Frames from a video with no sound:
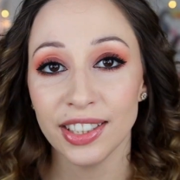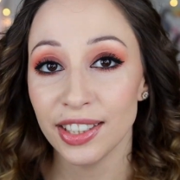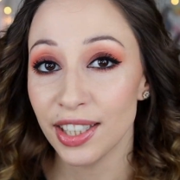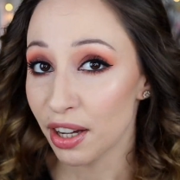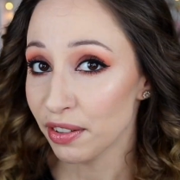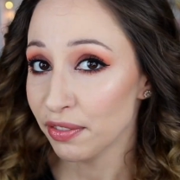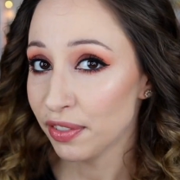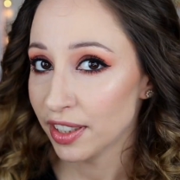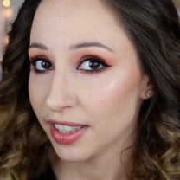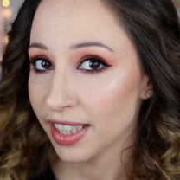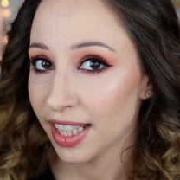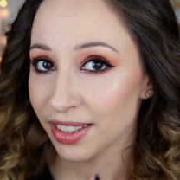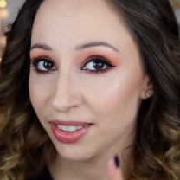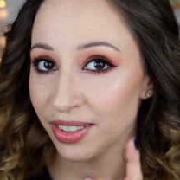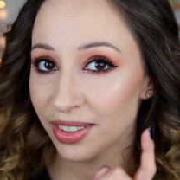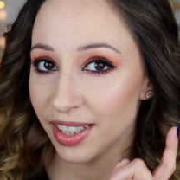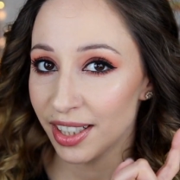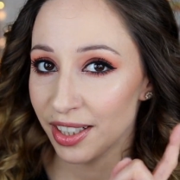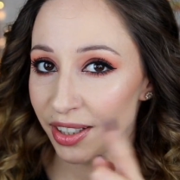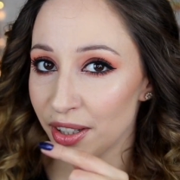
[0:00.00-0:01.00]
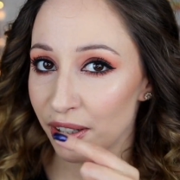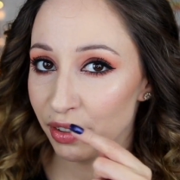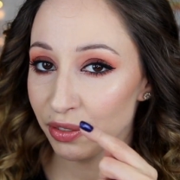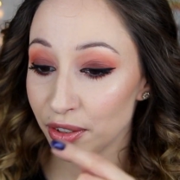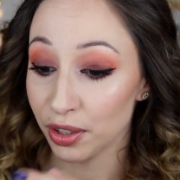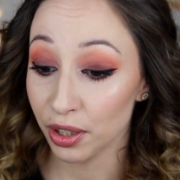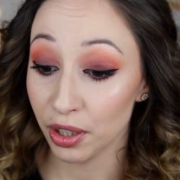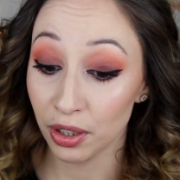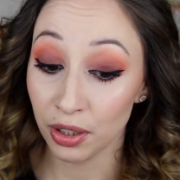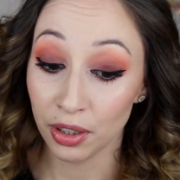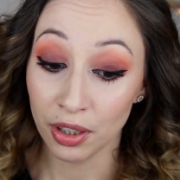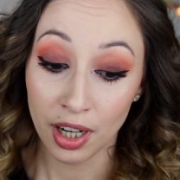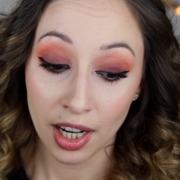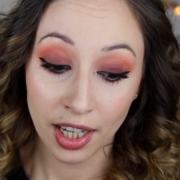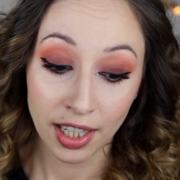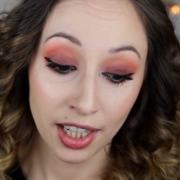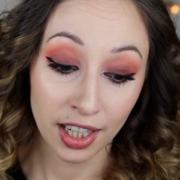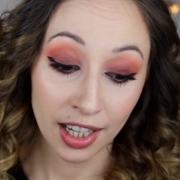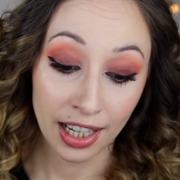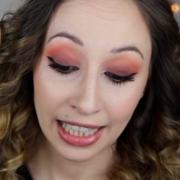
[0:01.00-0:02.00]
Don't forget to turn off your
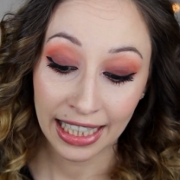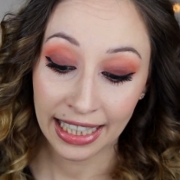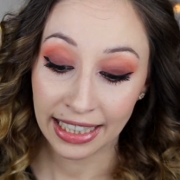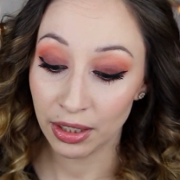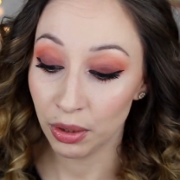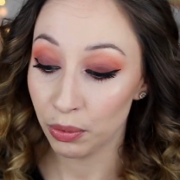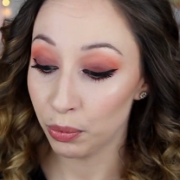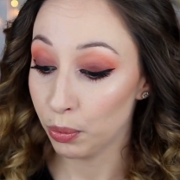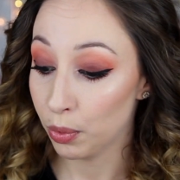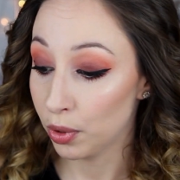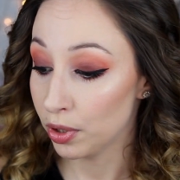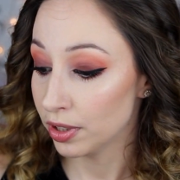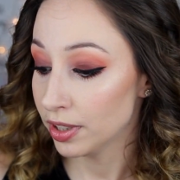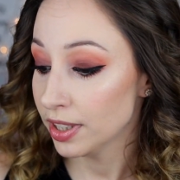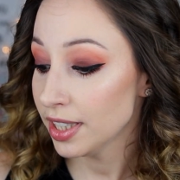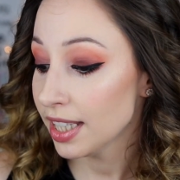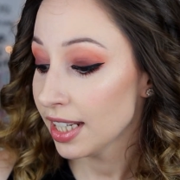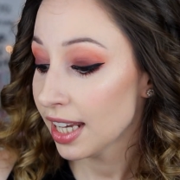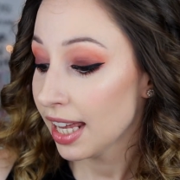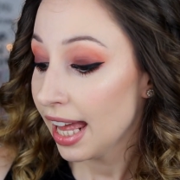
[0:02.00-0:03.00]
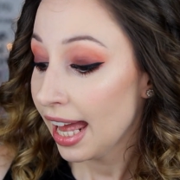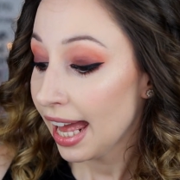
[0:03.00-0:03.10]
curling wand,